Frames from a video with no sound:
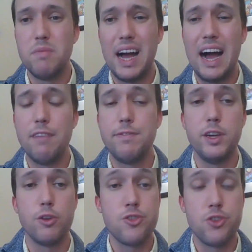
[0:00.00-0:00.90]
I
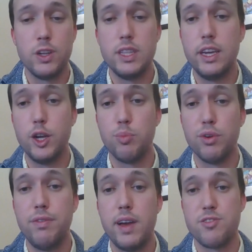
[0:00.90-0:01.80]
feel certain that your
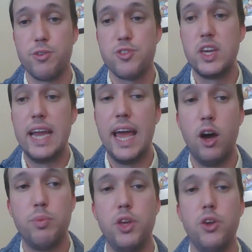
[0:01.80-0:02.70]
professors could
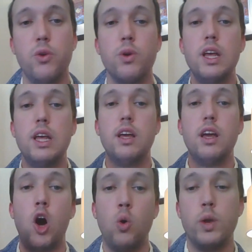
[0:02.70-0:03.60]
help you
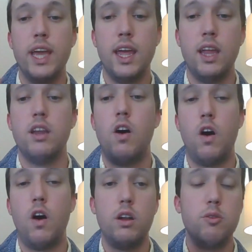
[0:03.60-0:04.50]
hone in
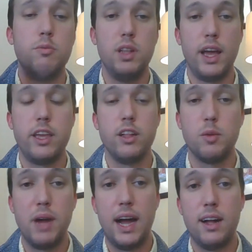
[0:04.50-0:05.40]
on
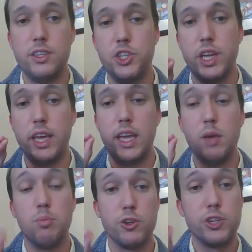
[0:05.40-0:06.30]
molecular biology
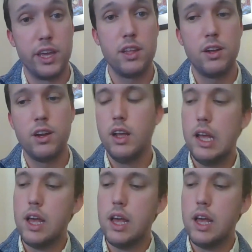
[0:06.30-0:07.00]
in particular.